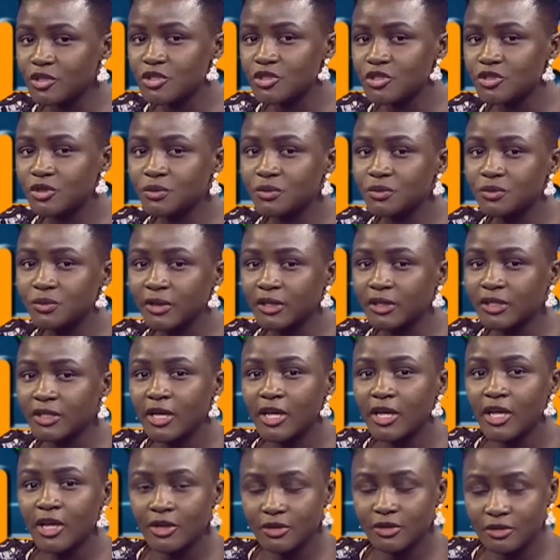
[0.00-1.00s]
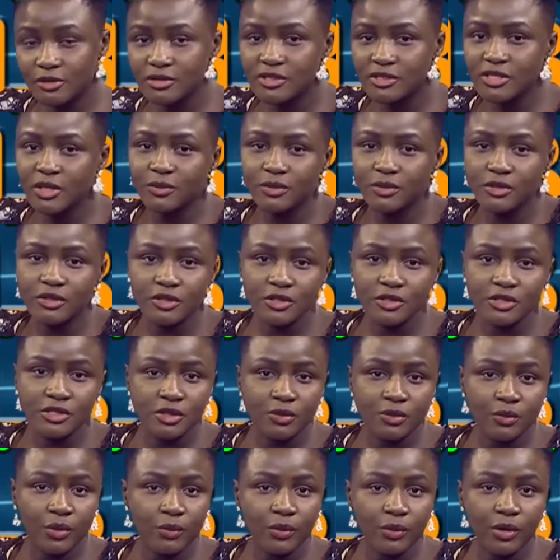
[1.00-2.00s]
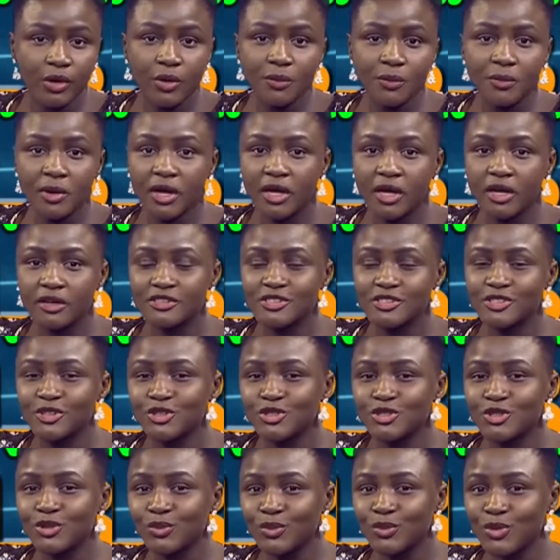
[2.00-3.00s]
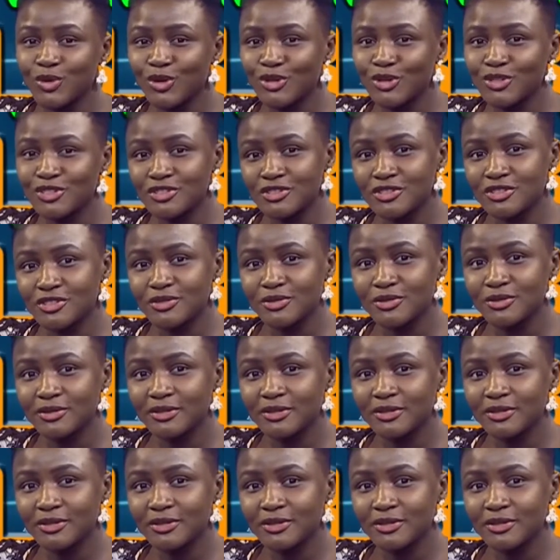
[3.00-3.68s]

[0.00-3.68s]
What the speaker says: short break. Do stay with us, and when we come back, our discussion will continue.